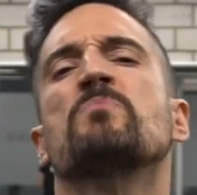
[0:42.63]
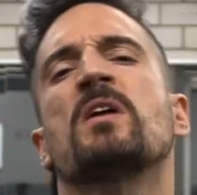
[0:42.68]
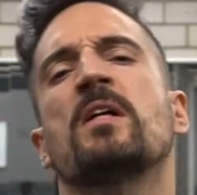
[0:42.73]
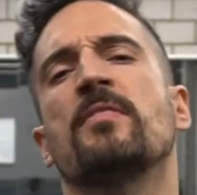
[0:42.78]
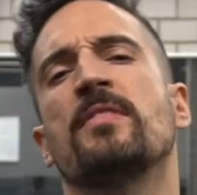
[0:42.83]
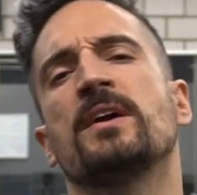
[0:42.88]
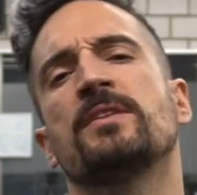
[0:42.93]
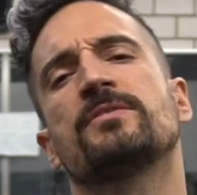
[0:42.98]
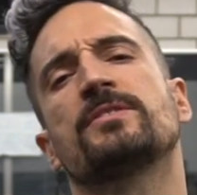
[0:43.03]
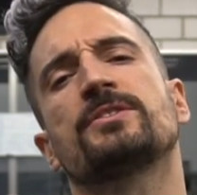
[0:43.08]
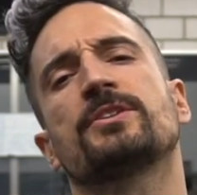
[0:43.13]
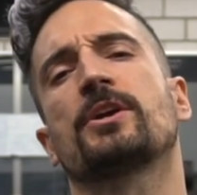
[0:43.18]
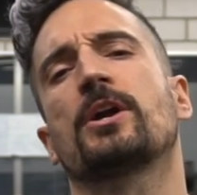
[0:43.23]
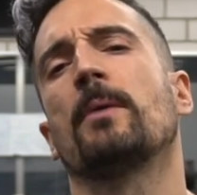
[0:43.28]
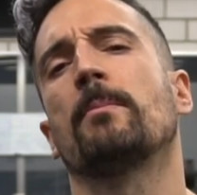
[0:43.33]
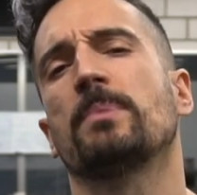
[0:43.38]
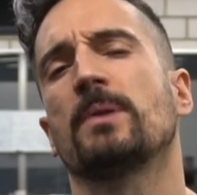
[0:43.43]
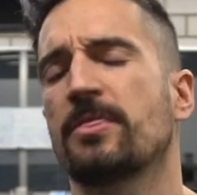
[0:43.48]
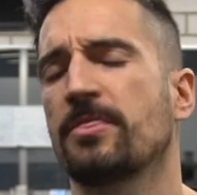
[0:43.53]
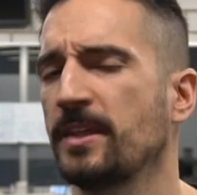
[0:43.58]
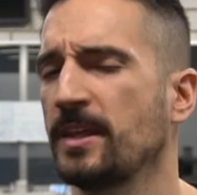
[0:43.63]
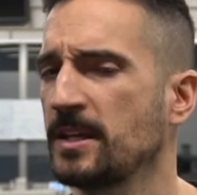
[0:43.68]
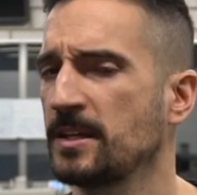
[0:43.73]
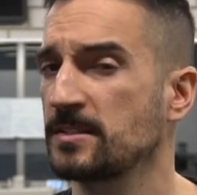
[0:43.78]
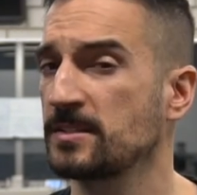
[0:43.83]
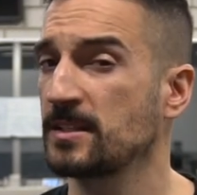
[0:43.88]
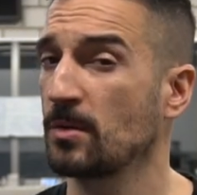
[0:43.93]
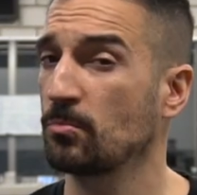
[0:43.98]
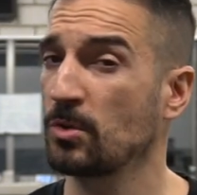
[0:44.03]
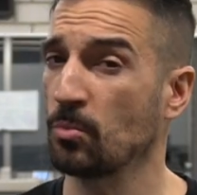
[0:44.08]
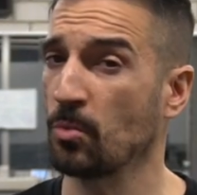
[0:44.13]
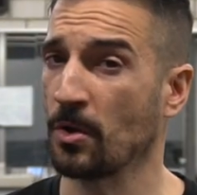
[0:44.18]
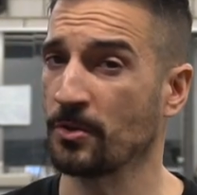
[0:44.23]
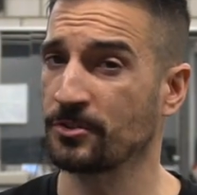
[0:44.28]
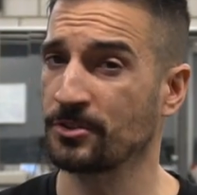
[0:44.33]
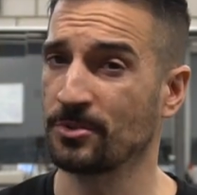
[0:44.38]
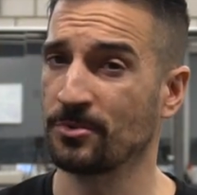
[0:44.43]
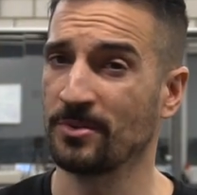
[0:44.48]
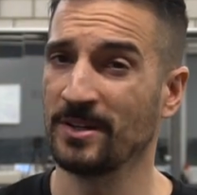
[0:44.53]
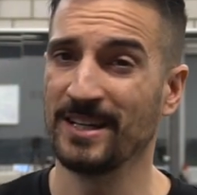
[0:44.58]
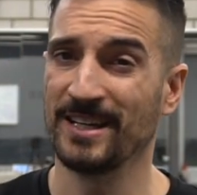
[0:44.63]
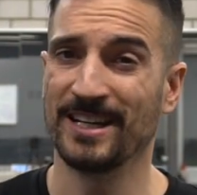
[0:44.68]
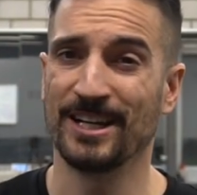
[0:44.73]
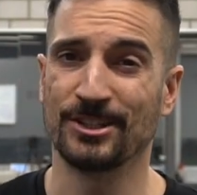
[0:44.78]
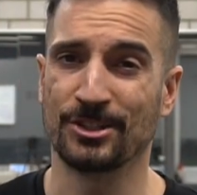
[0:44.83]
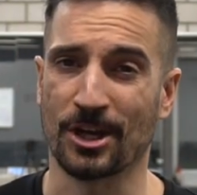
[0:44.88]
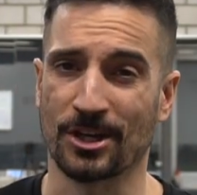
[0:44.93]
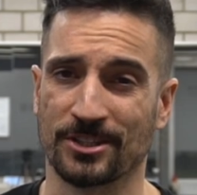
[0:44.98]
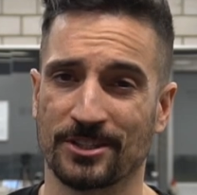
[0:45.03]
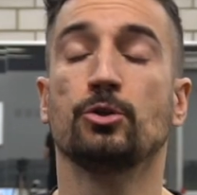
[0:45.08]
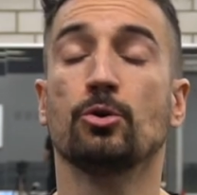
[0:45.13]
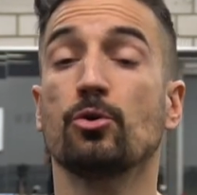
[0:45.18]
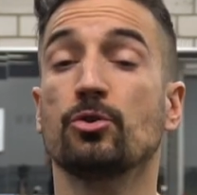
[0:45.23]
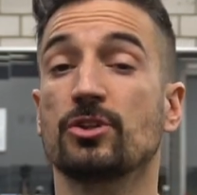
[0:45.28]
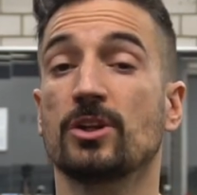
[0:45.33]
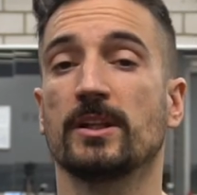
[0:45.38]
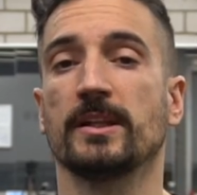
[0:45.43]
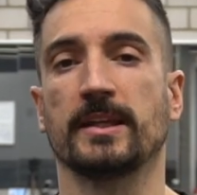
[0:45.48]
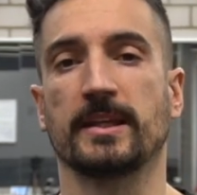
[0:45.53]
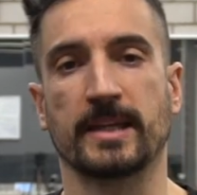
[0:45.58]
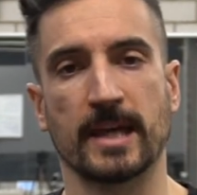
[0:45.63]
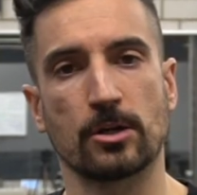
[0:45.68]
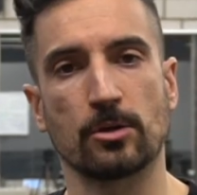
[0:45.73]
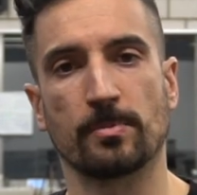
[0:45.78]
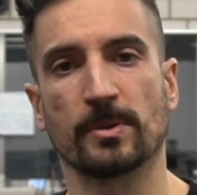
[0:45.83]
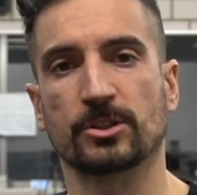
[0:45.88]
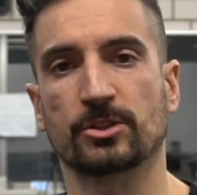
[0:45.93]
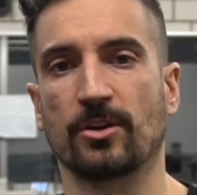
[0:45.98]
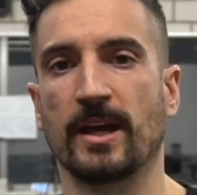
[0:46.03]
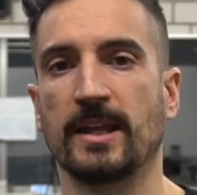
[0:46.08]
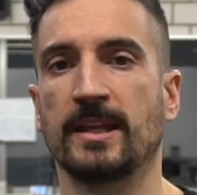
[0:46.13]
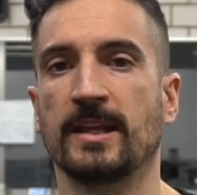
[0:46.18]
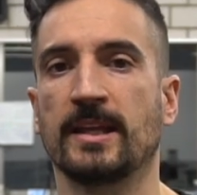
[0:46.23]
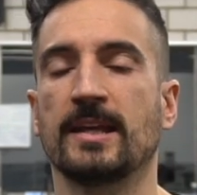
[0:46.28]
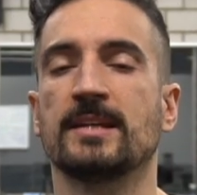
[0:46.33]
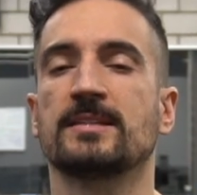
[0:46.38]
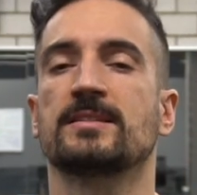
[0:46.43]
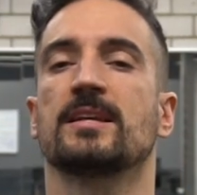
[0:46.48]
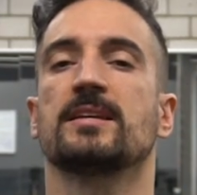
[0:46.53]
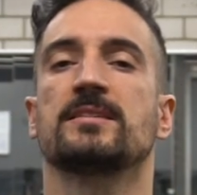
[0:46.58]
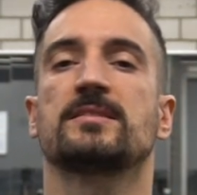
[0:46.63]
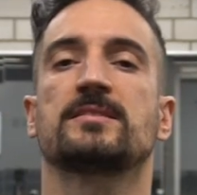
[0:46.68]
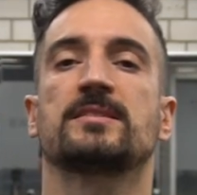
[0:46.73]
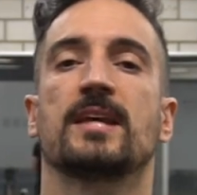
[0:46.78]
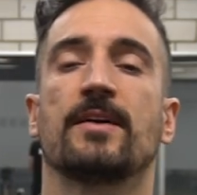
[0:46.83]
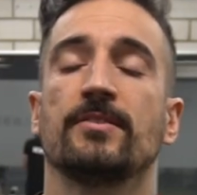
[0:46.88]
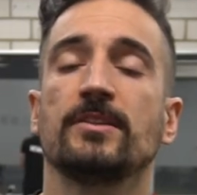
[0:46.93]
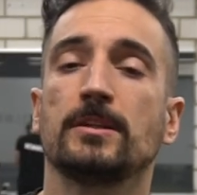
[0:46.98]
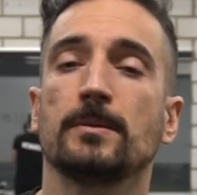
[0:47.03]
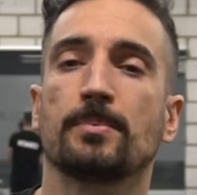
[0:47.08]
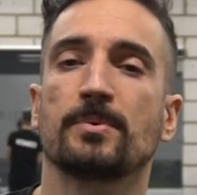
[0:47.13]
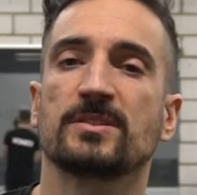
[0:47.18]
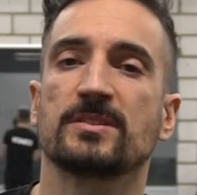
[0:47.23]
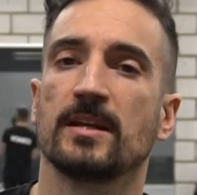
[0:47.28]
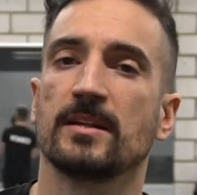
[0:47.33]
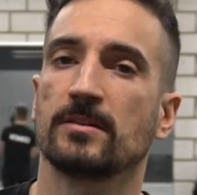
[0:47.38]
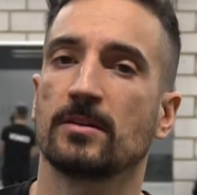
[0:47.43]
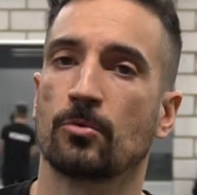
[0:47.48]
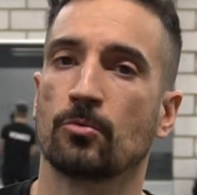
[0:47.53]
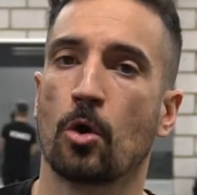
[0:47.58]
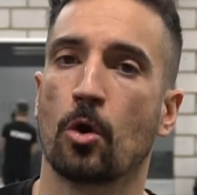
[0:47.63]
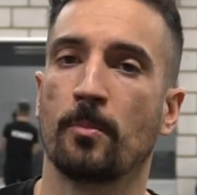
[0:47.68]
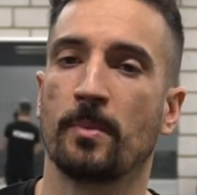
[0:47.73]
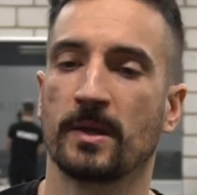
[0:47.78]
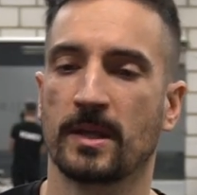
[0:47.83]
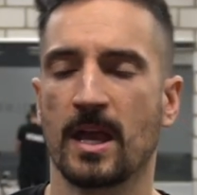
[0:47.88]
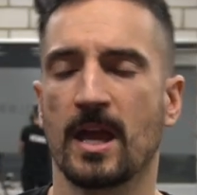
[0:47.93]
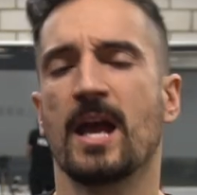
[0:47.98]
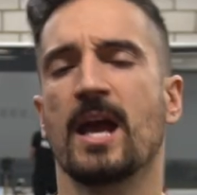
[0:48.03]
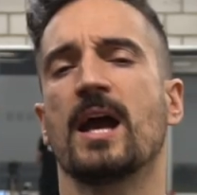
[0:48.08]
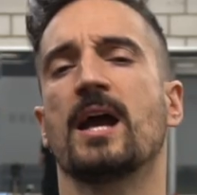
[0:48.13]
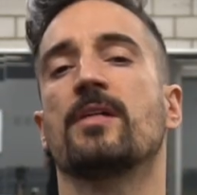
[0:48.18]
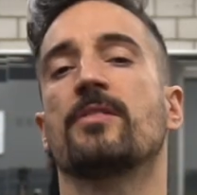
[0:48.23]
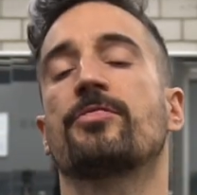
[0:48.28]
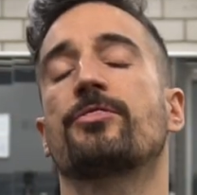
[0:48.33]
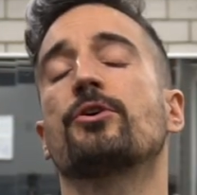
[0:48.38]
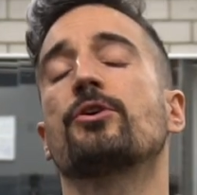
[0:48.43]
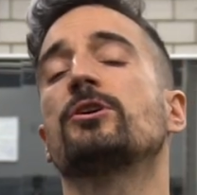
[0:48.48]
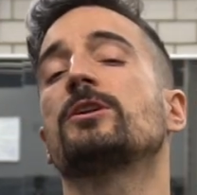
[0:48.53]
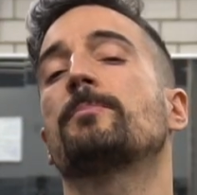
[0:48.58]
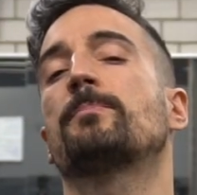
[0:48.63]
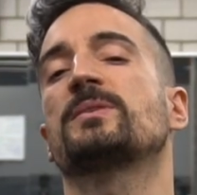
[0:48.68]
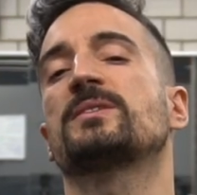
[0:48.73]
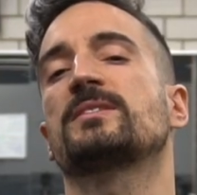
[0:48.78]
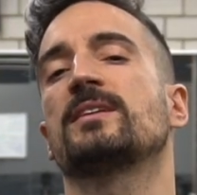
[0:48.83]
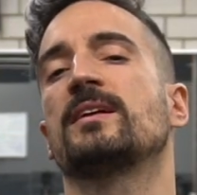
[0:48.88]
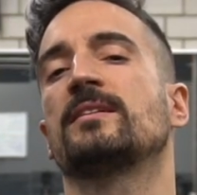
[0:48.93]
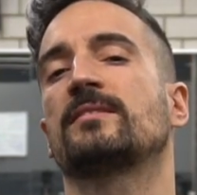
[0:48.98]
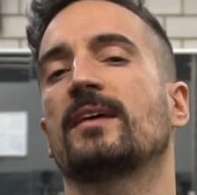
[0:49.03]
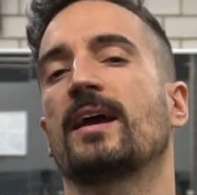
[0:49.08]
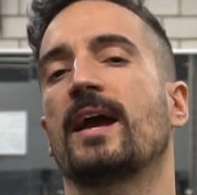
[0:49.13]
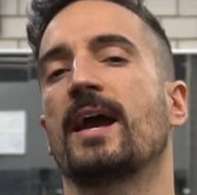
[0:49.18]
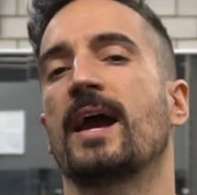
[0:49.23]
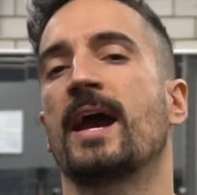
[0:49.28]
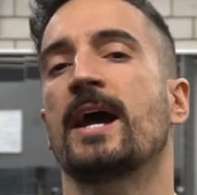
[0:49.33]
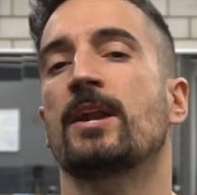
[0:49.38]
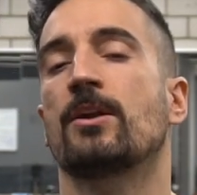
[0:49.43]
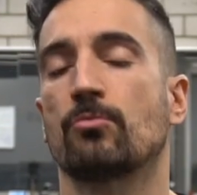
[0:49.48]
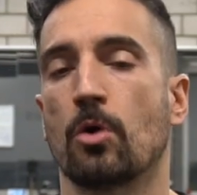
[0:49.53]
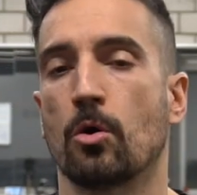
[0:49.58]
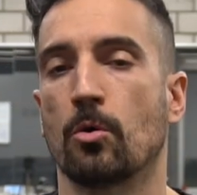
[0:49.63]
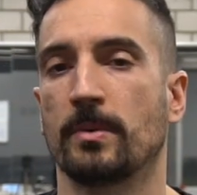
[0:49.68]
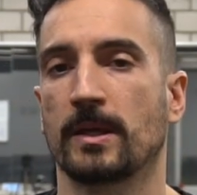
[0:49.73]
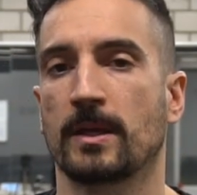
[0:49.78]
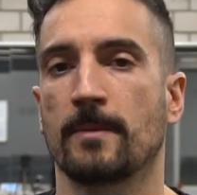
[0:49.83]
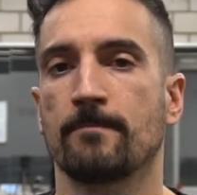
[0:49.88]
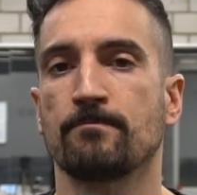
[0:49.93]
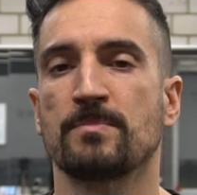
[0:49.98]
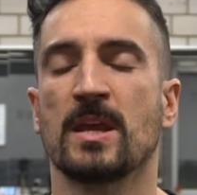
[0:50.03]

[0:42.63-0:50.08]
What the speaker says: then there's a couple of things that we want to adjust. Usually, kettlebell training is 70% aerobic and 30% anaerobic.